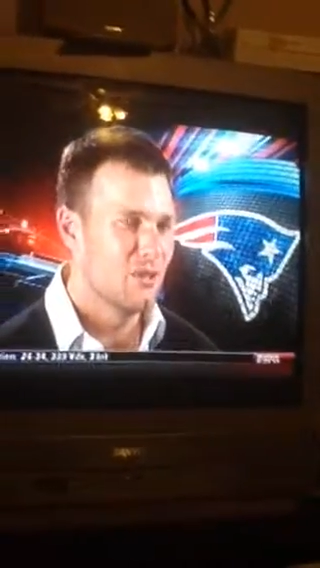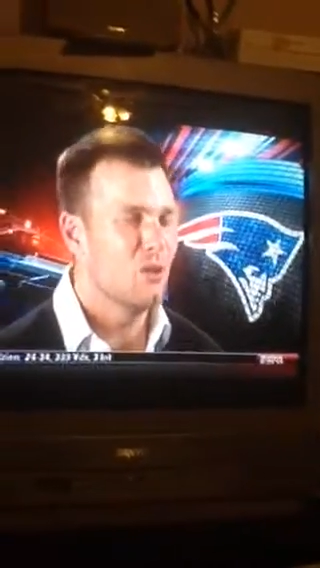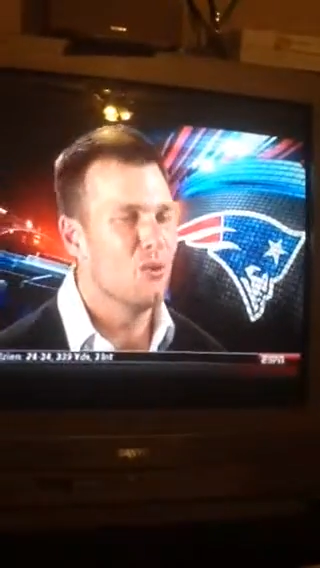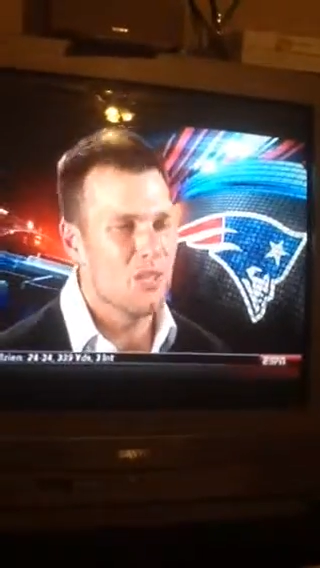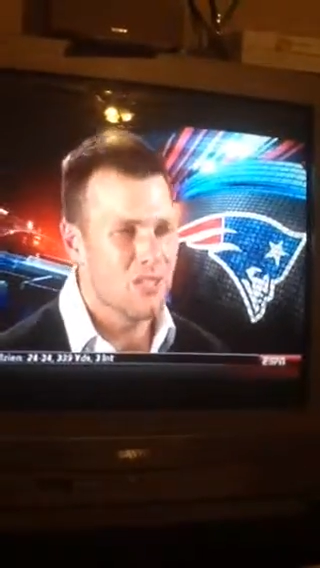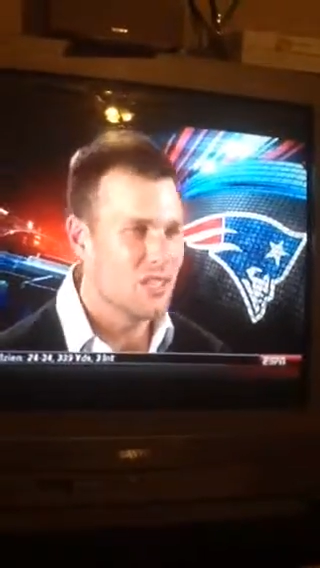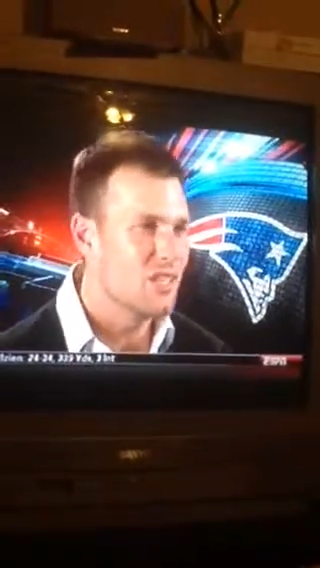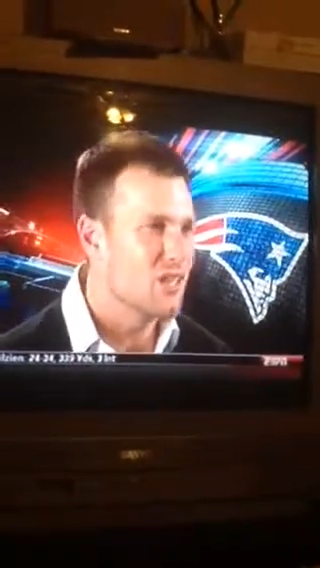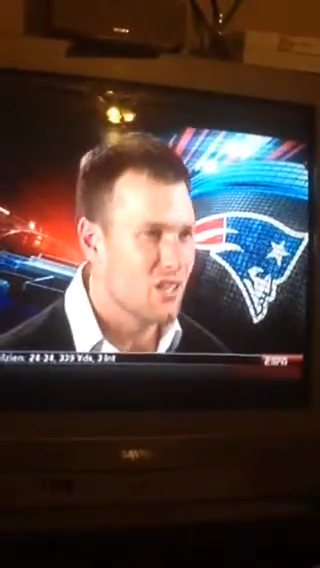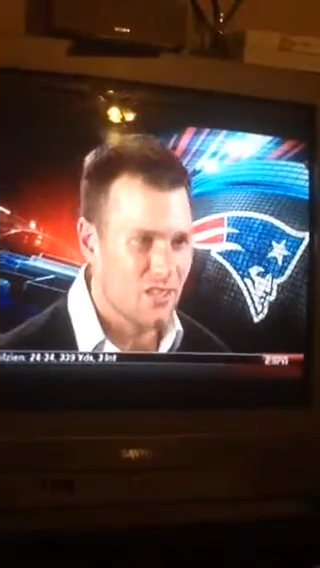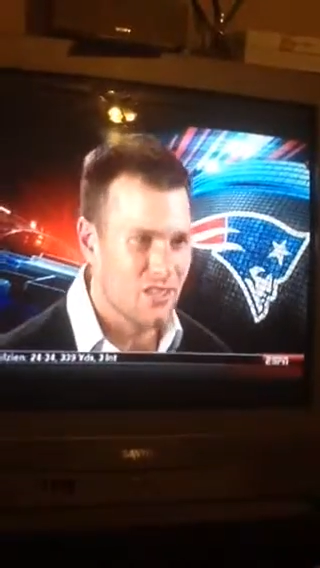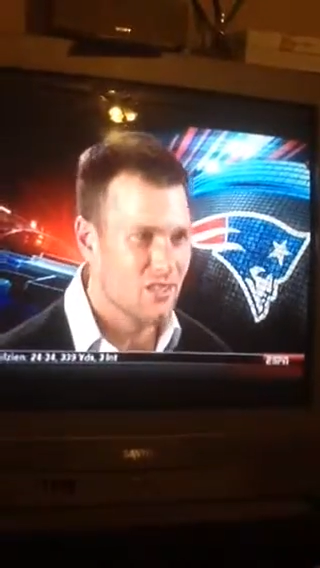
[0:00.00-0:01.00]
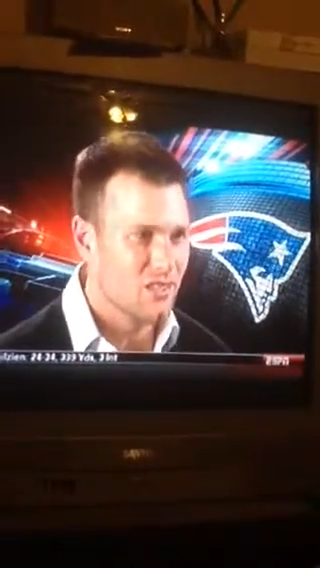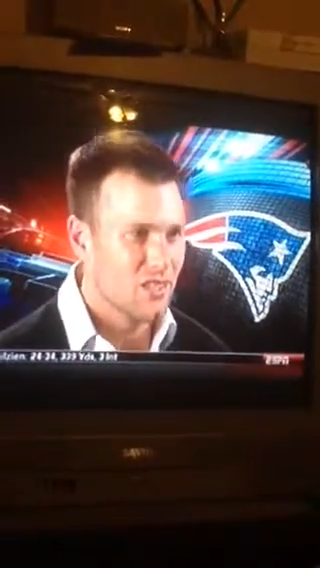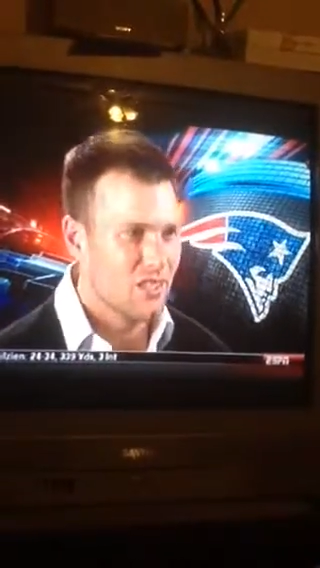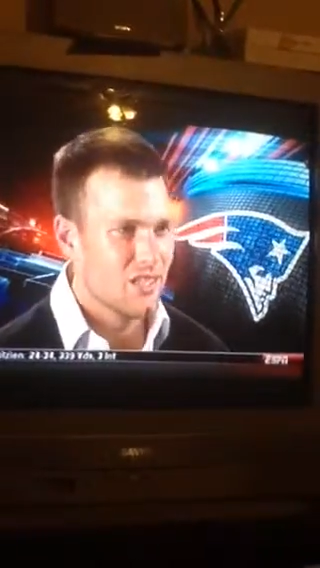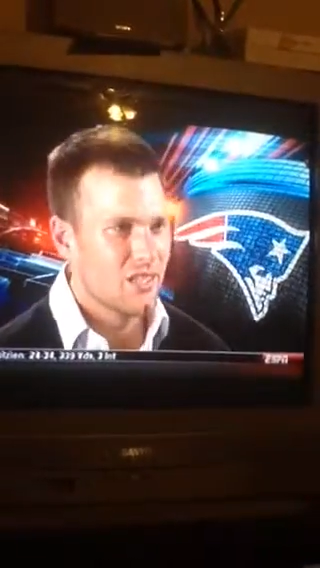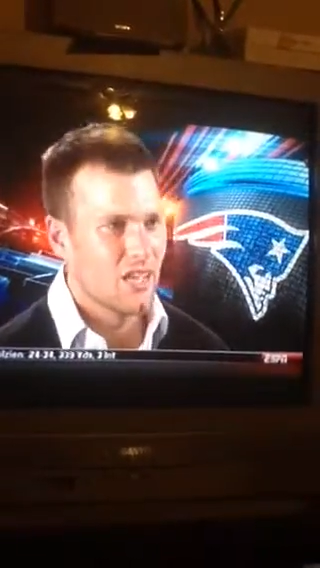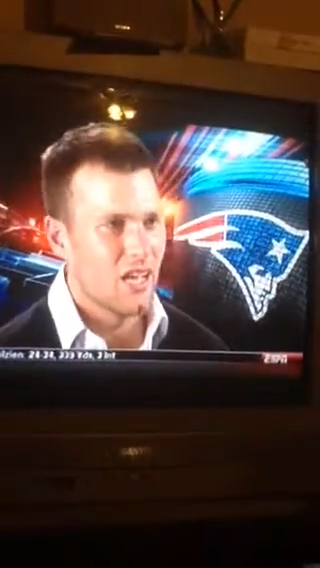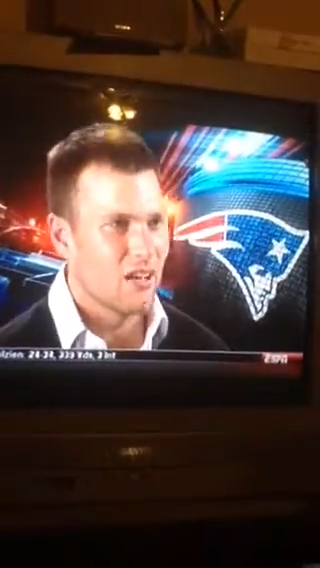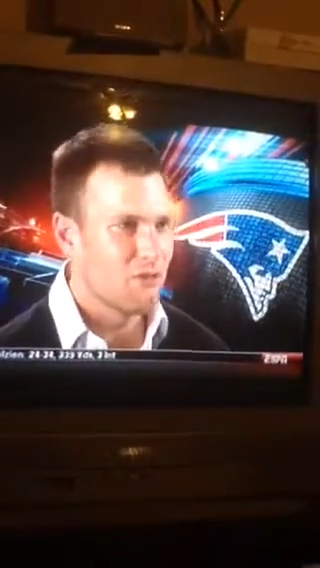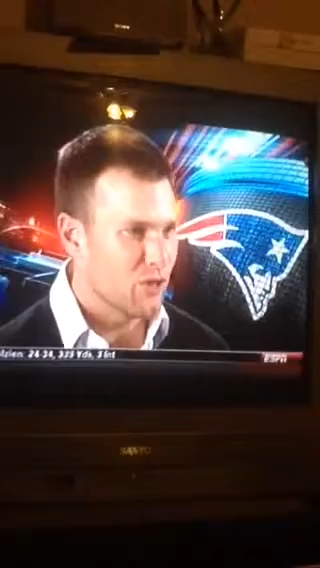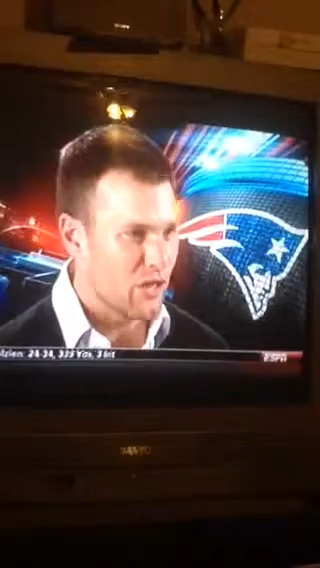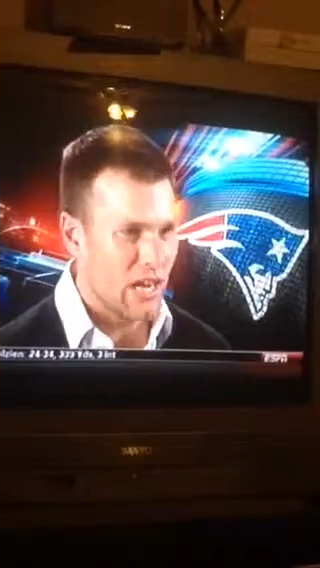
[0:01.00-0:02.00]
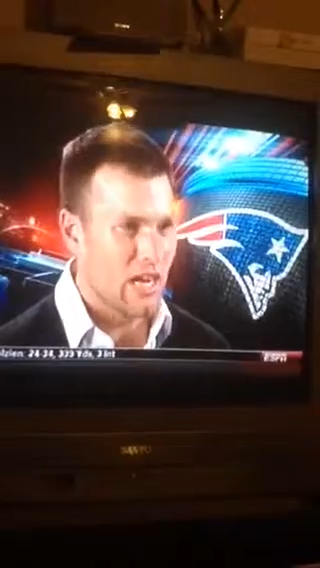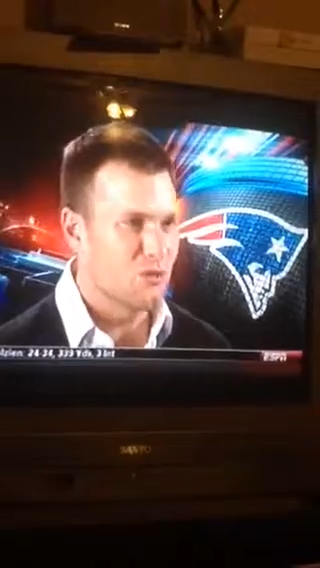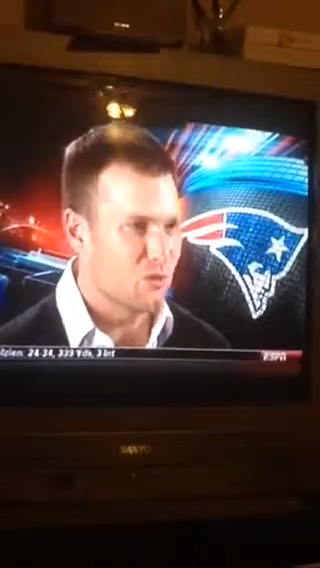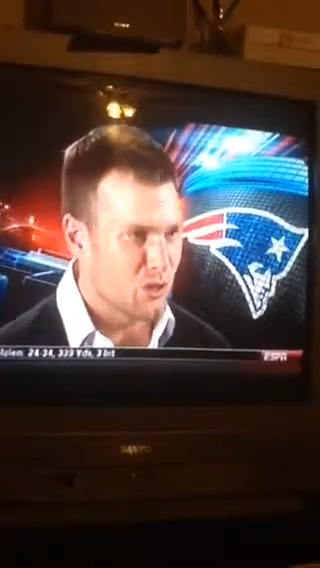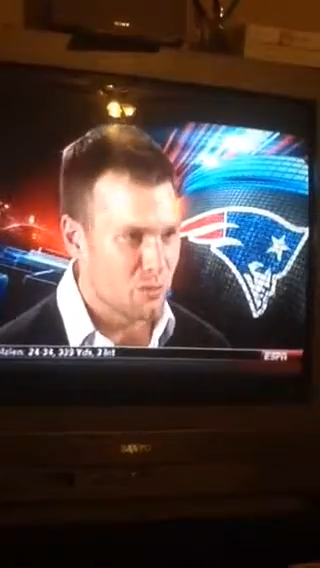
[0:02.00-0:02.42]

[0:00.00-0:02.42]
You don't want to sit here and have your guys